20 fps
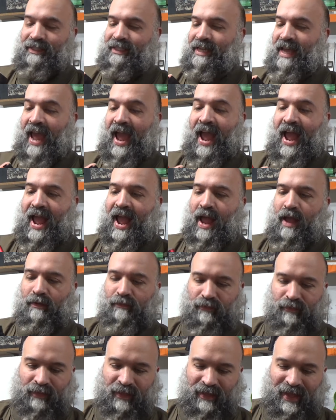Ha!
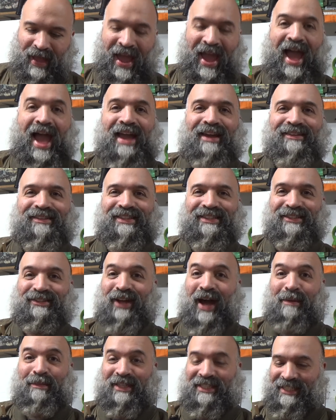So
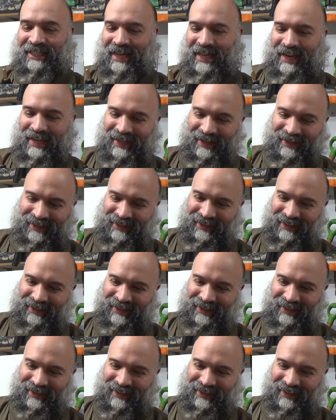I'm excited.